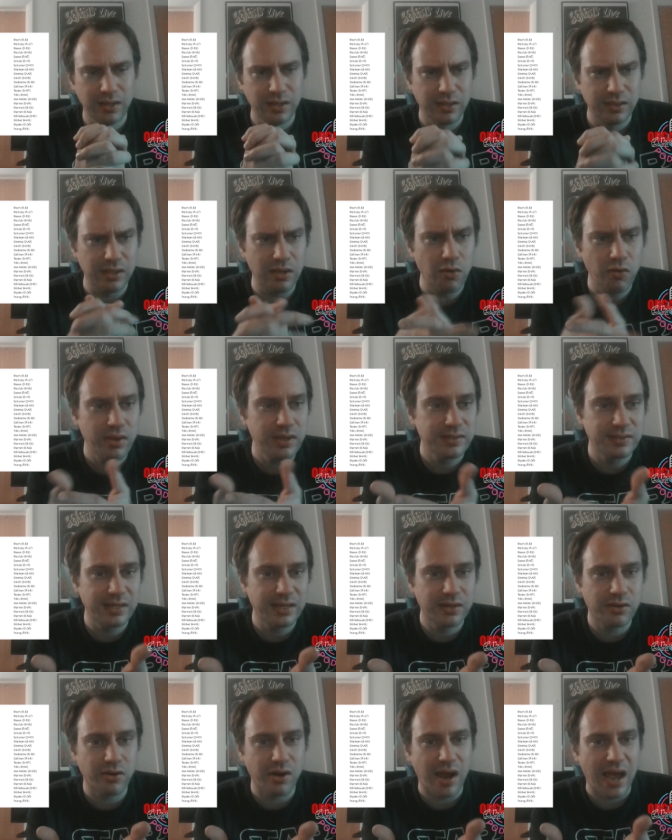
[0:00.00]
The only
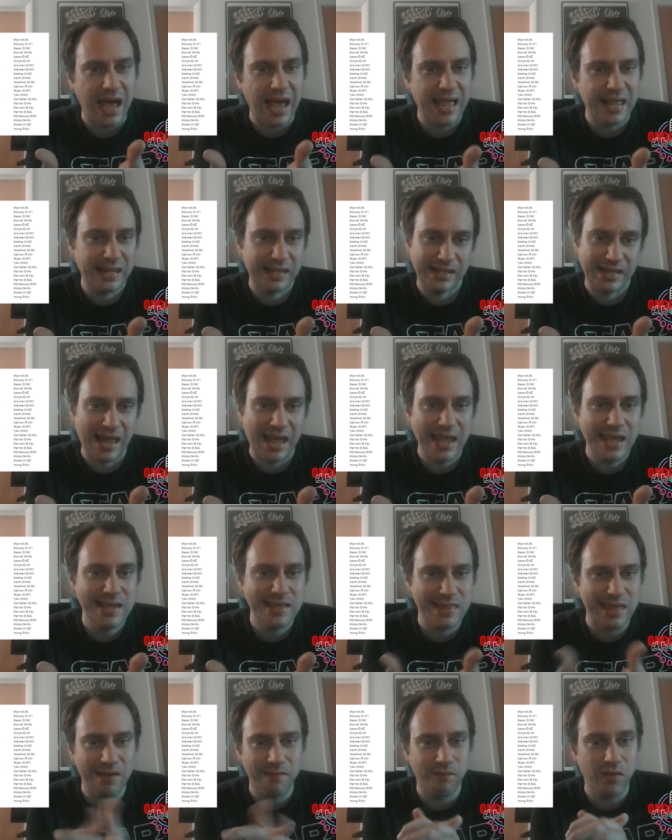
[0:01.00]
senator I like
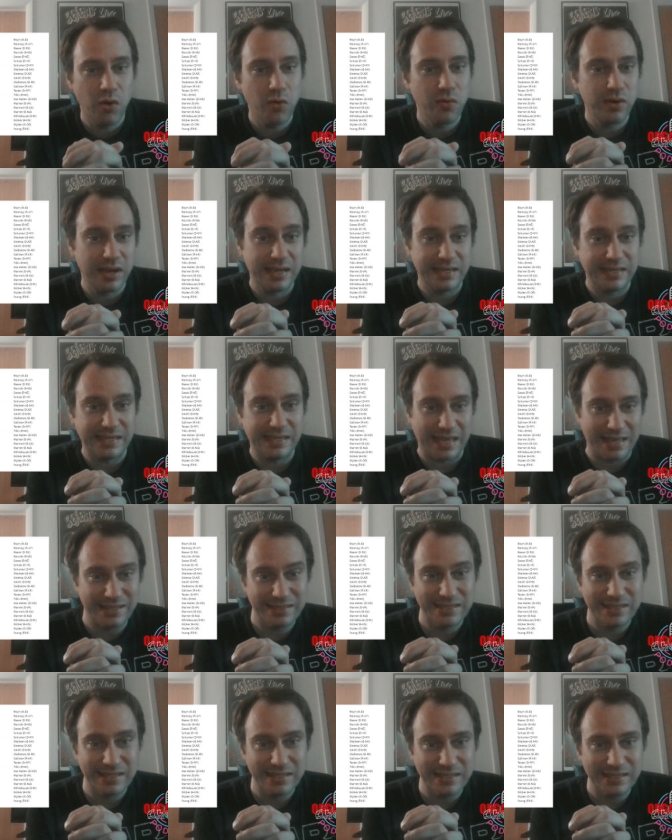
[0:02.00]
that voted
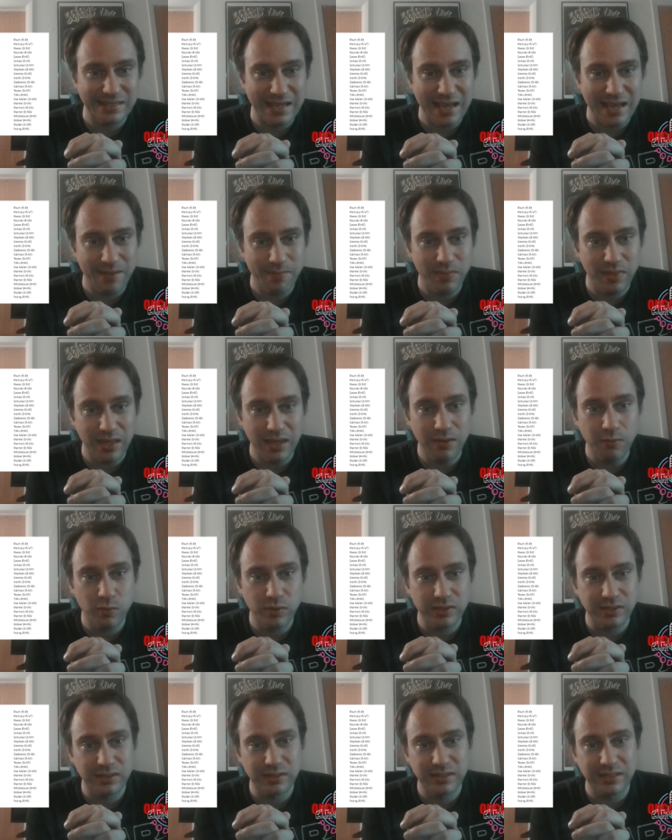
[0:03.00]
against this damn thing
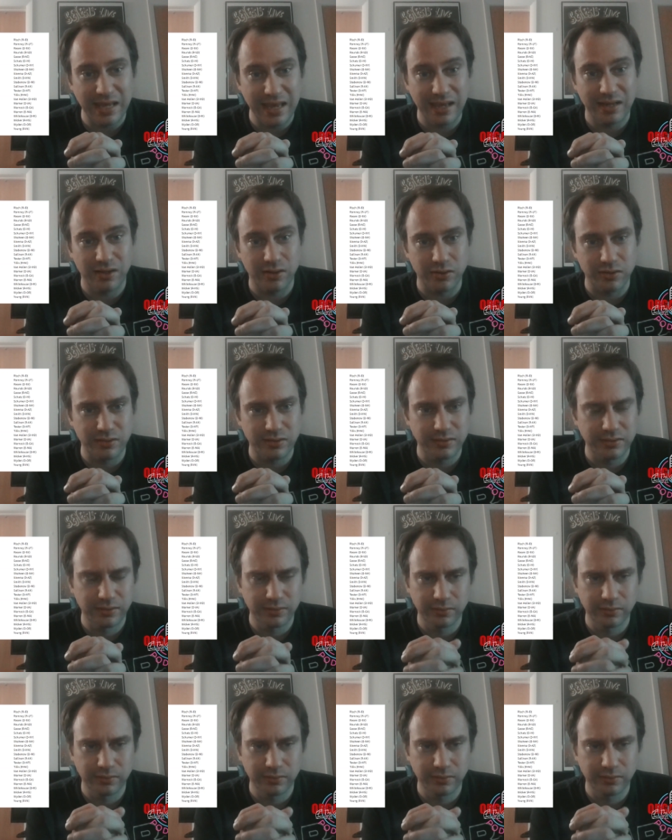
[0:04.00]
was Sanders.